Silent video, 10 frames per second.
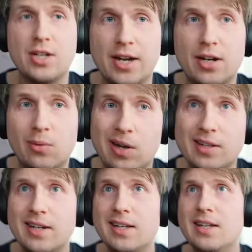
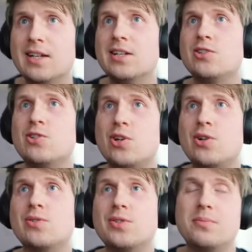which is a
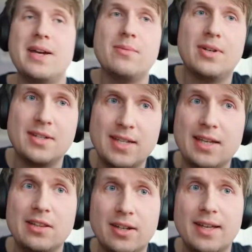much higher
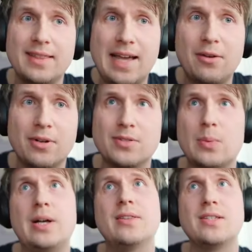quality. So
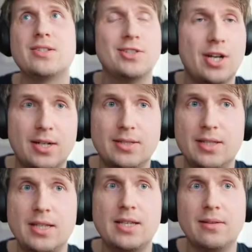you might want to take a
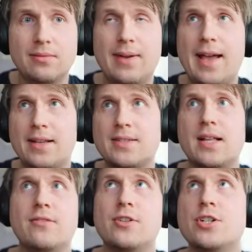look at that one as well.
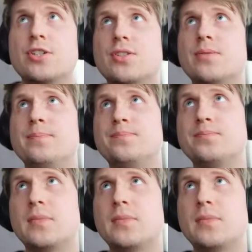These are not the